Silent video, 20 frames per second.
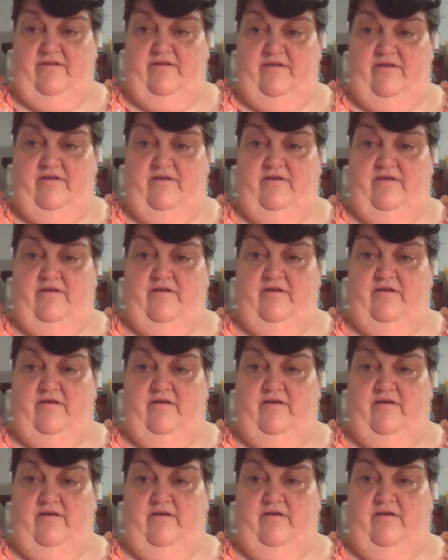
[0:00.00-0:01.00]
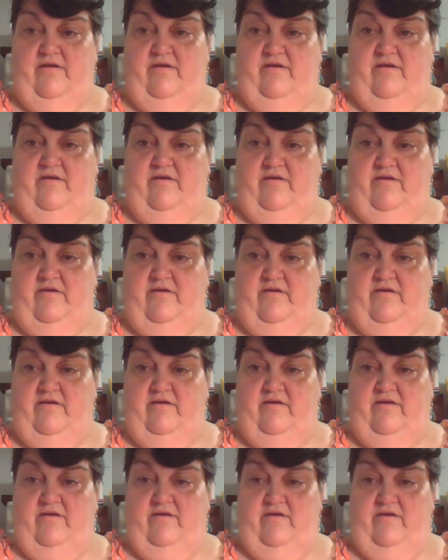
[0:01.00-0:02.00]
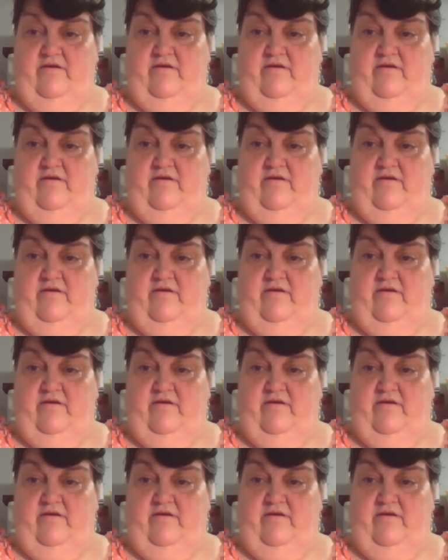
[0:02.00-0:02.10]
Nothing is said.